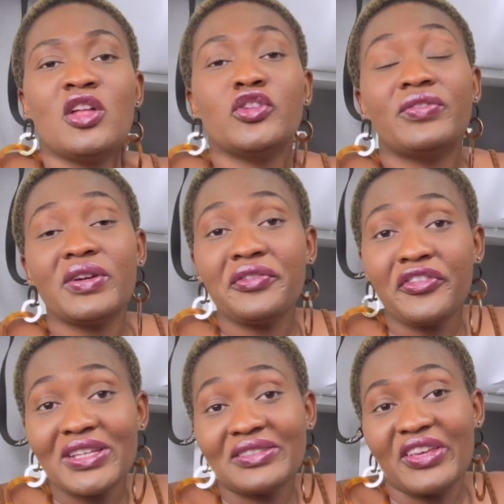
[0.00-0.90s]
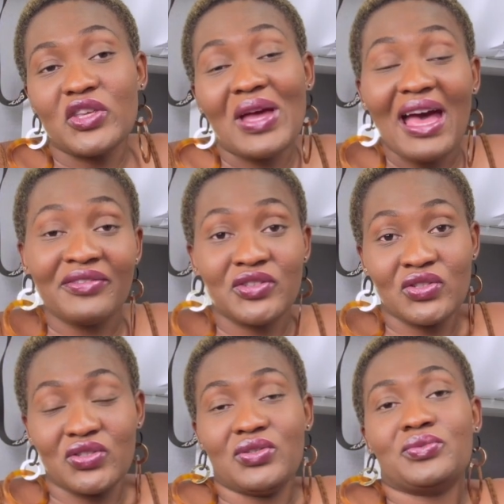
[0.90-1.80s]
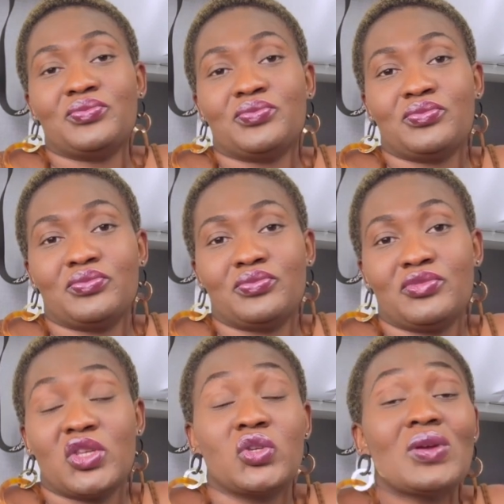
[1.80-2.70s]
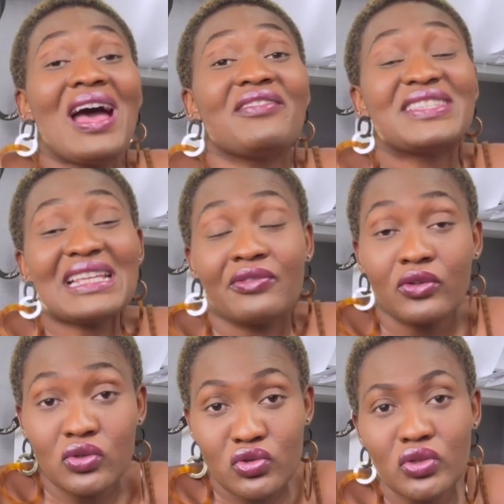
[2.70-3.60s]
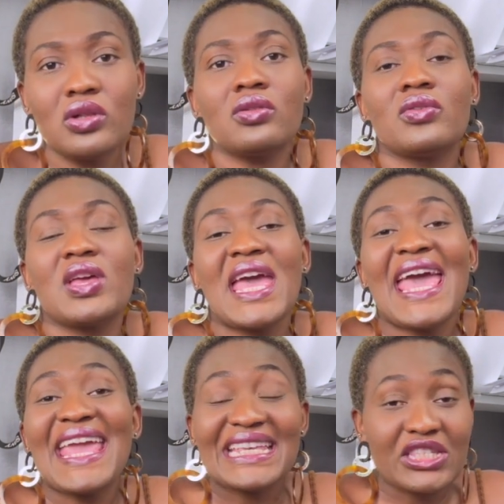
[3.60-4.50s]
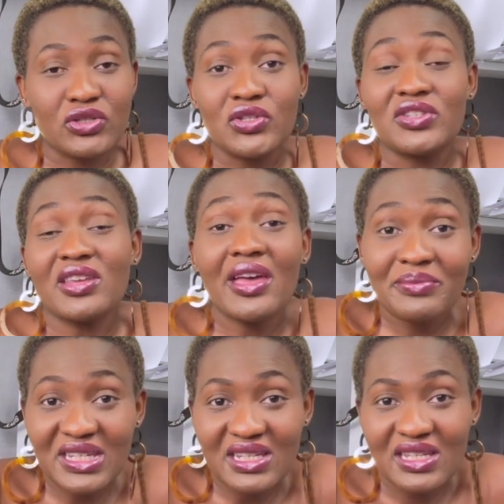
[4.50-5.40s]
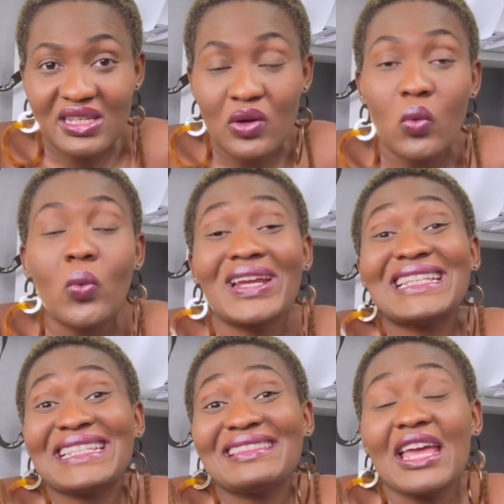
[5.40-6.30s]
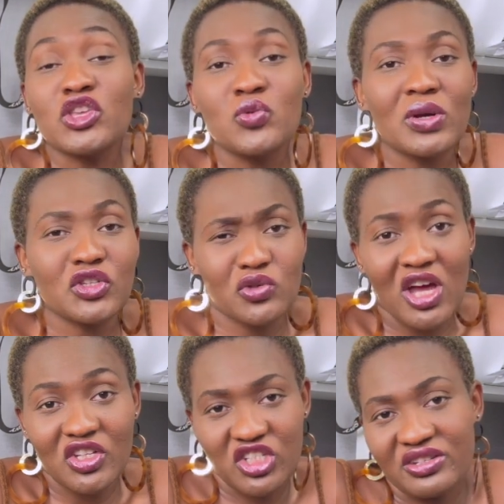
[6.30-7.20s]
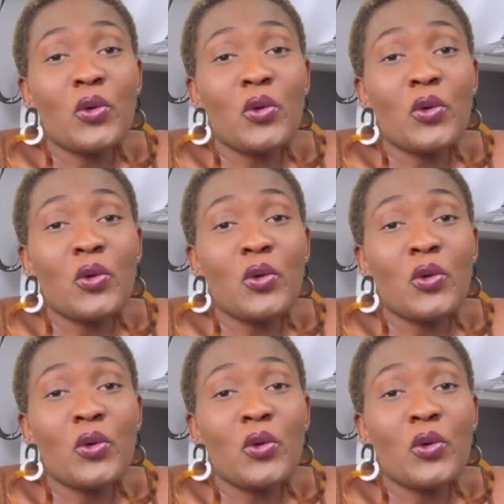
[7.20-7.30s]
The very first thing you have to do to have self-control is to determine what is it that you want to achieve.